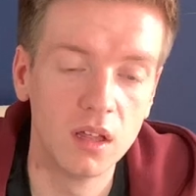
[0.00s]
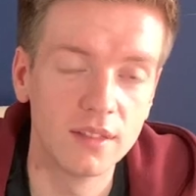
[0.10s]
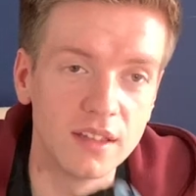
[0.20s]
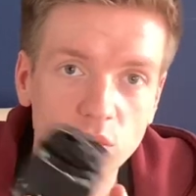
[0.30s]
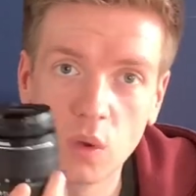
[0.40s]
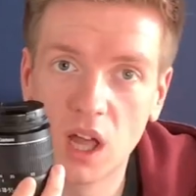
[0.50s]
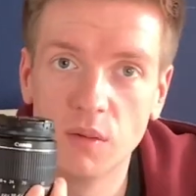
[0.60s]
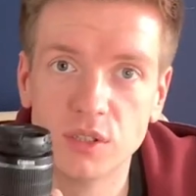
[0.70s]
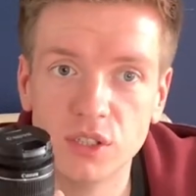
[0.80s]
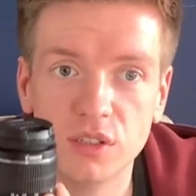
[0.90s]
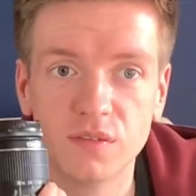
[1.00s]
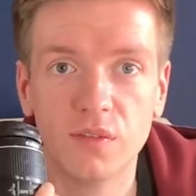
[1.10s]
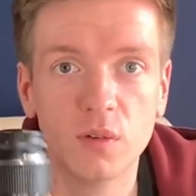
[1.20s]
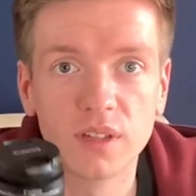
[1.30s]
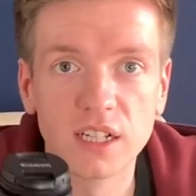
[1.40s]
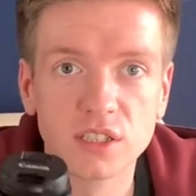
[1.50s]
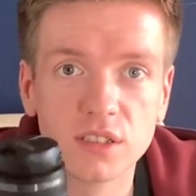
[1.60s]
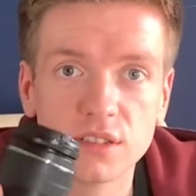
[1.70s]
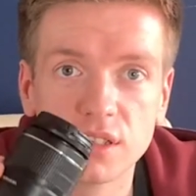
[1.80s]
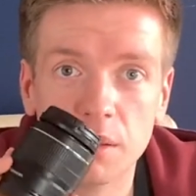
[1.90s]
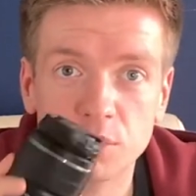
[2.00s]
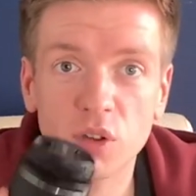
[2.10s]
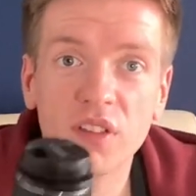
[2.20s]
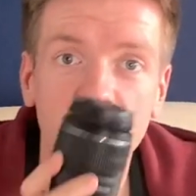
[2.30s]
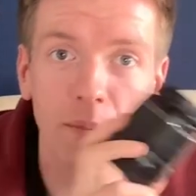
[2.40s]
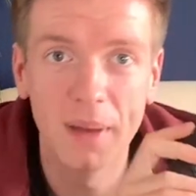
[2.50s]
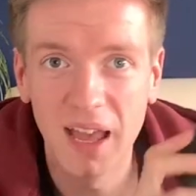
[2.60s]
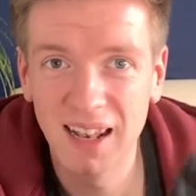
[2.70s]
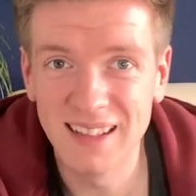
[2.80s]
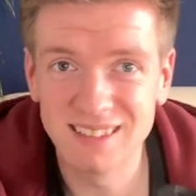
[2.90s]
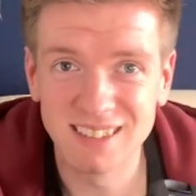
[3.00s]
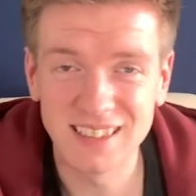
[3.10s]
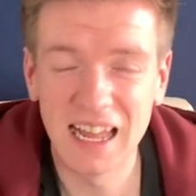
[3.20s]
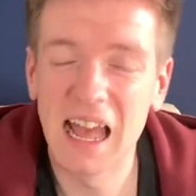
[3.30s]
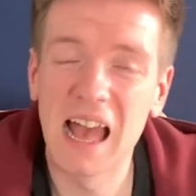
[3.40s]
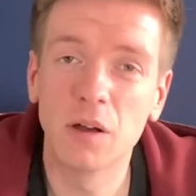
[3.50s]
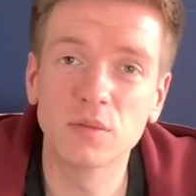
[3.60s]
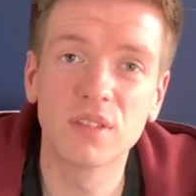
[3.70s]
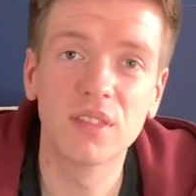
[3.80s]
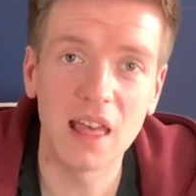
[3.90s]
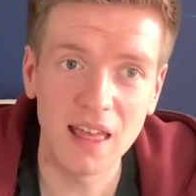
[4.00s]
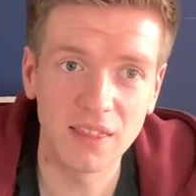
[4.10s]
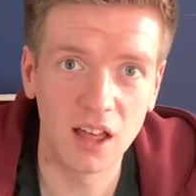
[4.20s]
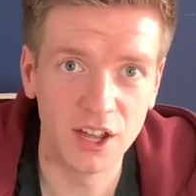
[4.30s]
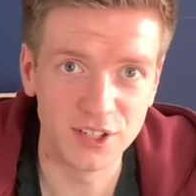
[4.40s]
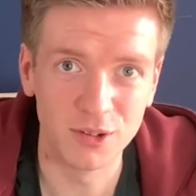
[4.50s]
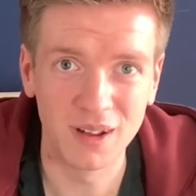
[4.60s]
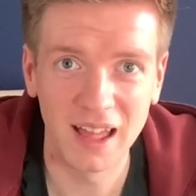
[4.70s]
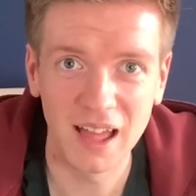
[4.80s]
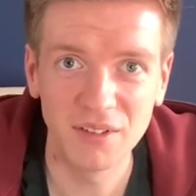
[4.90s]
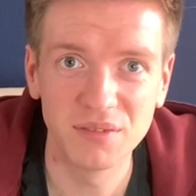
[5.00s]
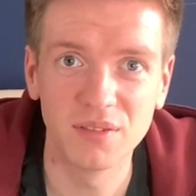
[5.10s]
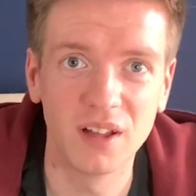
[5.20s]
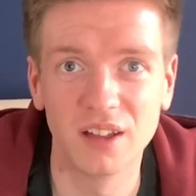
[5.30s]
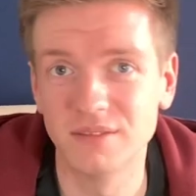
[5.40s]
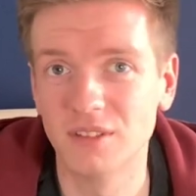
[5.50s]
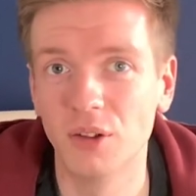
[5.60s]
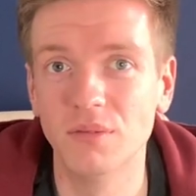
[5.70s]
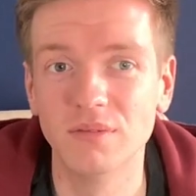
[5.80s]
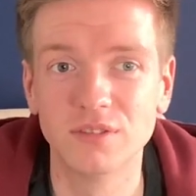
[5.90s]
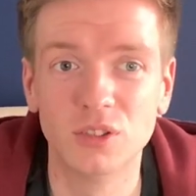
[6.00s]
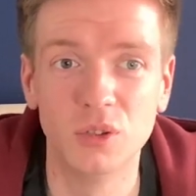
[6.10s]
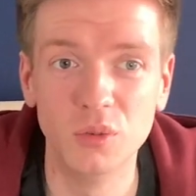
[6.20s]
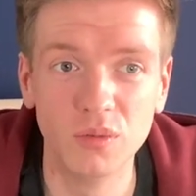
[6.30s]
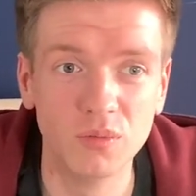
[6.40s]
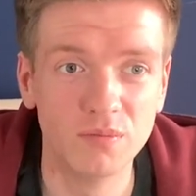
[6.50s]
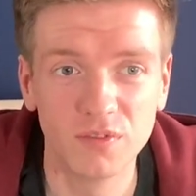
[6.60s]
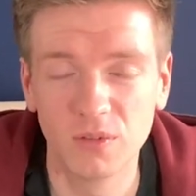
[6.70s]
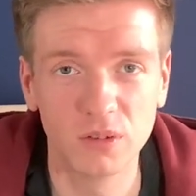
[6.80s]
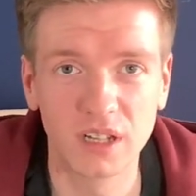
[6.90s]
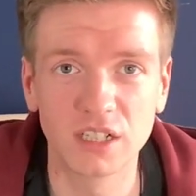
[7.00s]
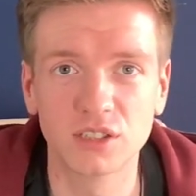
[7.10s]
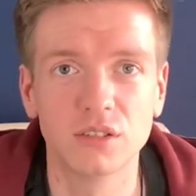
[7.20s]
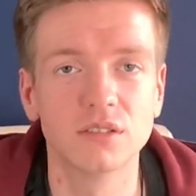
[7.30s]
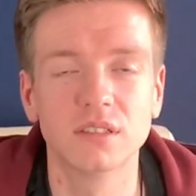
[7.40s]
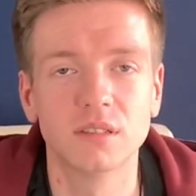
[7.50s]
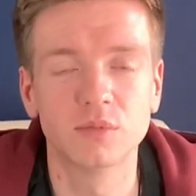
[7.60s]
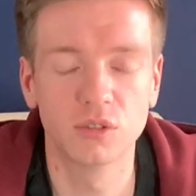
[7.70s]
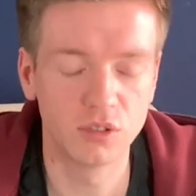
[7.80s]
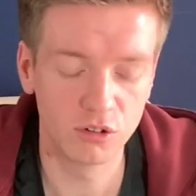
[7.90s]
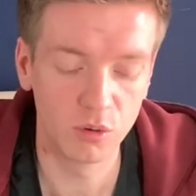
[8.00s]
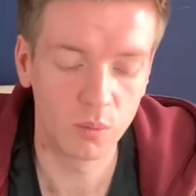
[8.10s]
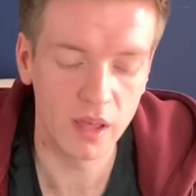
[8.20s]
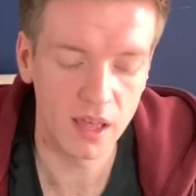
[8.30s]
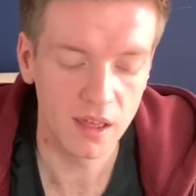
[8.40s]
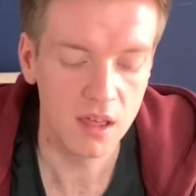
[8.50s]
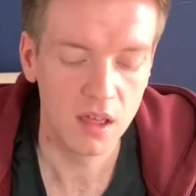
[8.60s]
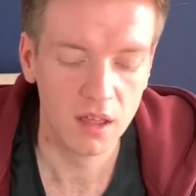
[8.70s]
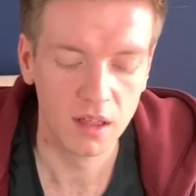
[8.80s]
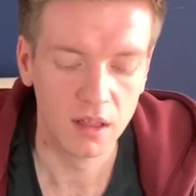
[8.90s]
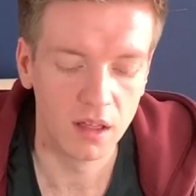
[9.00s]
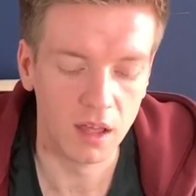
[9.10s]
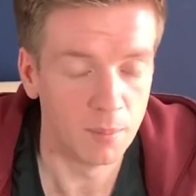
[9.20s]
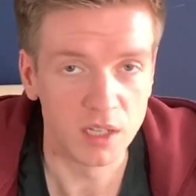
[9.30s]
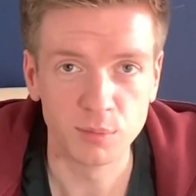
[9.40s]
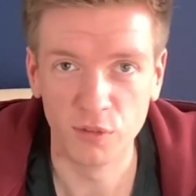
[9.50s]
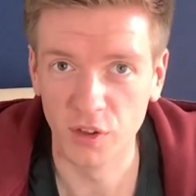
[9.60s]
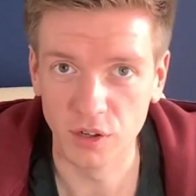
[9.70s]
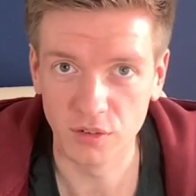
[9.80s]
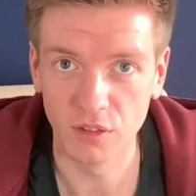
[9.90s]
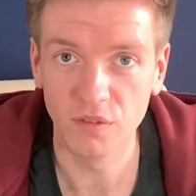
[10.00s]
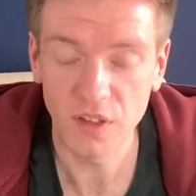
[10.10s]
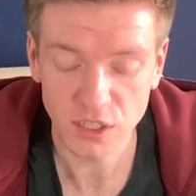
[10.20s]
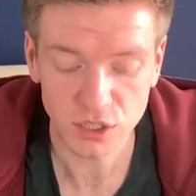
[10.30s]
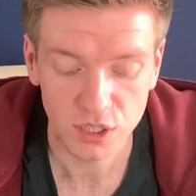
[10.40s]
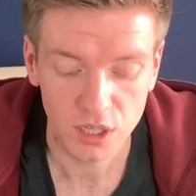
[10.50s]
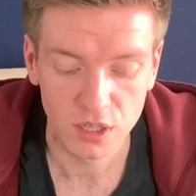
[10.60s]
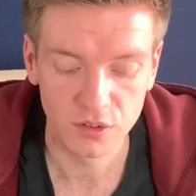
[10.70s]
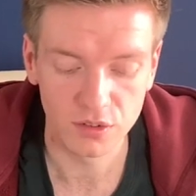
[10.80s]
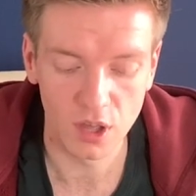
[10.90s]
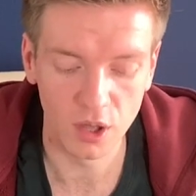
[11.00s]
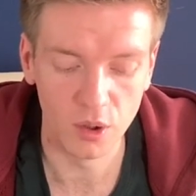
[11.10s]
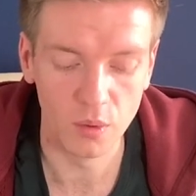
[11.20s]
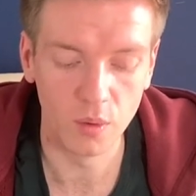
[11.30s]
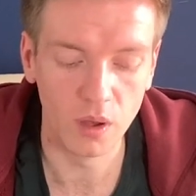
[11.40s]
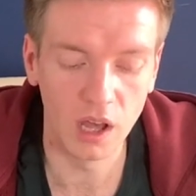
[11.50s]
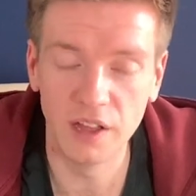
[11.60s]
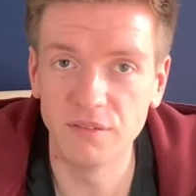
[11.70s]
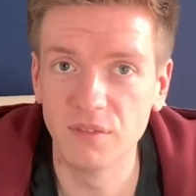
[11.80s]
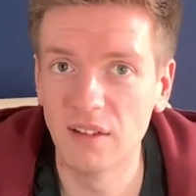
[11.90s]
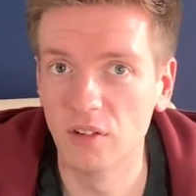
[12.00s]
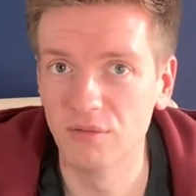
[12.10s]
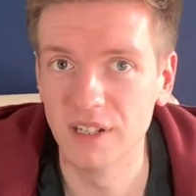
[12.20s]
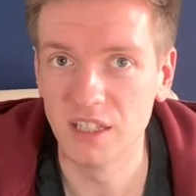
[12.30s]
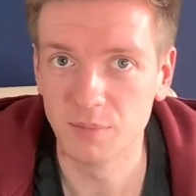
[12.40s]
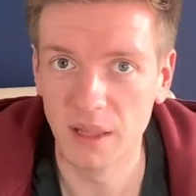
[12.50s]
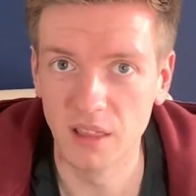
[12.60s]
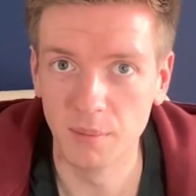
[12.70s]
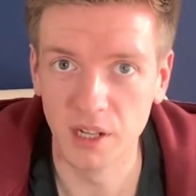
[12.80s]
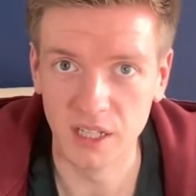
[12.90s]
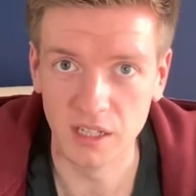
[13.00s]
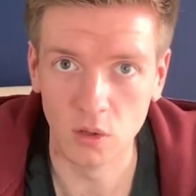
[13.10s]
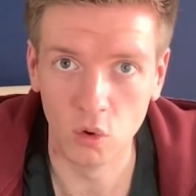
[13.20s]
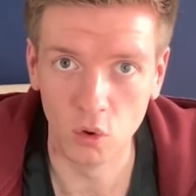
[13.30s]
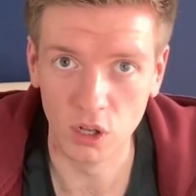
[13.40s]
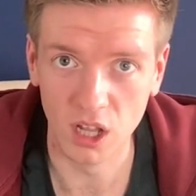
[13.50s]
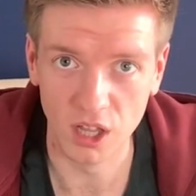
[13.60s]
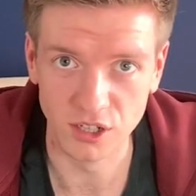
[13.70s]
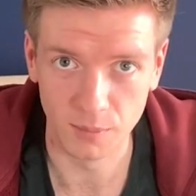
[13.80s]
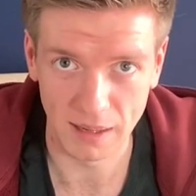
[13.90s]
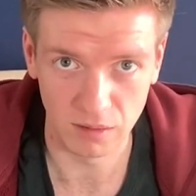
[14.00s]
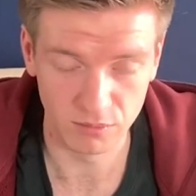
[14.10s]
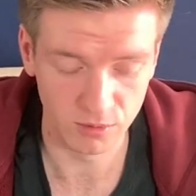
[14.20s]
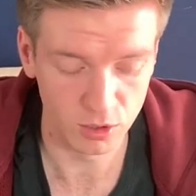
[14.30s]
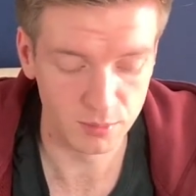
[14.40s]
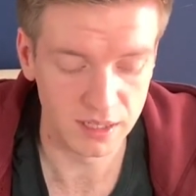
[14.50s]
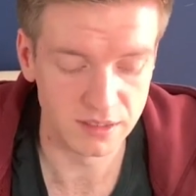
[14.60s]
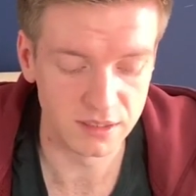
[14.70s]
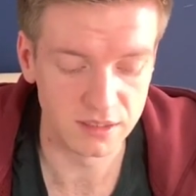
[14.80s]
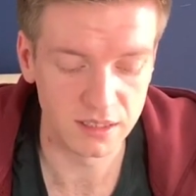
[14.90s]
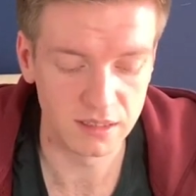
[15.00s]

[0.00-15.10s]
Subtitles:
This is what I would use for full tank shots. I'm sure there are better lenses out there that I don't have. I don't do full tank shots, as I'm sure you're aware. I'm much more focused on the fish. So I've never really spent the money or learnt about zoom lenses